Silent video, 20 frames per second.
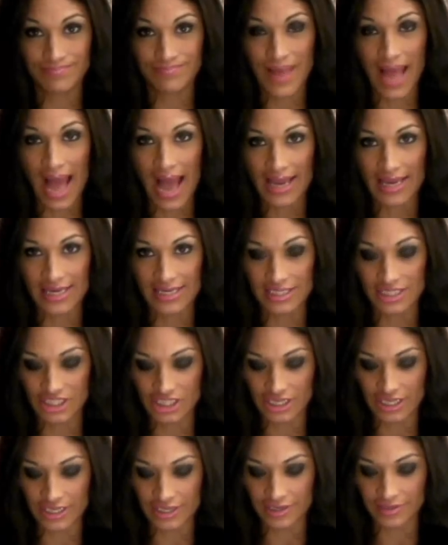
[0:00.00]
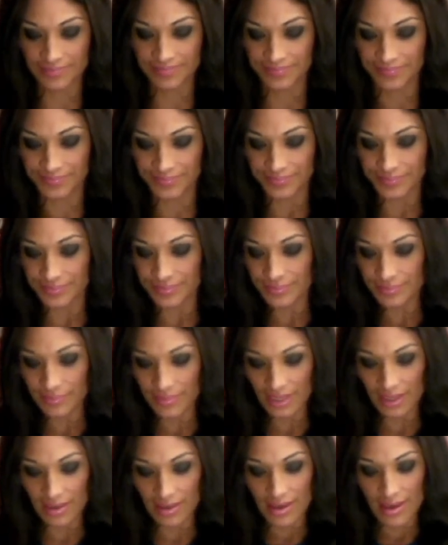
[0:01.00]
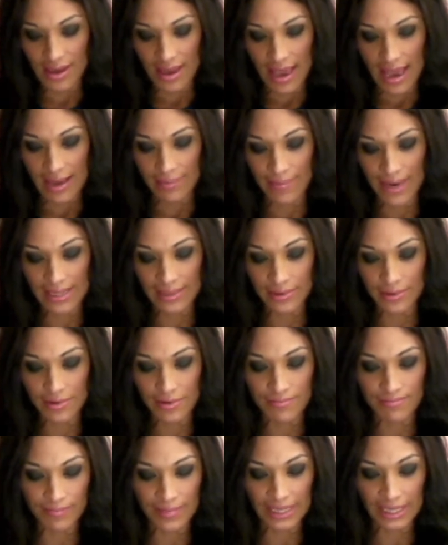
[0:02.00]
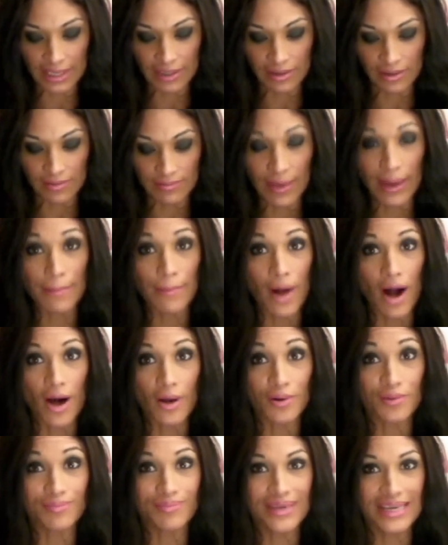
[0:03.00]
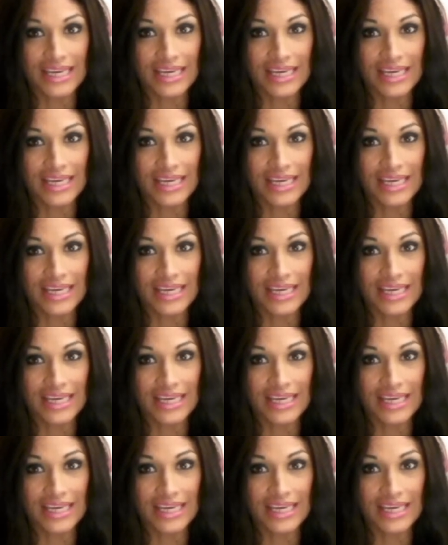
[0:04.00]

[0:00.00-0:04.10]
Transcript: package here. And my little meal, my model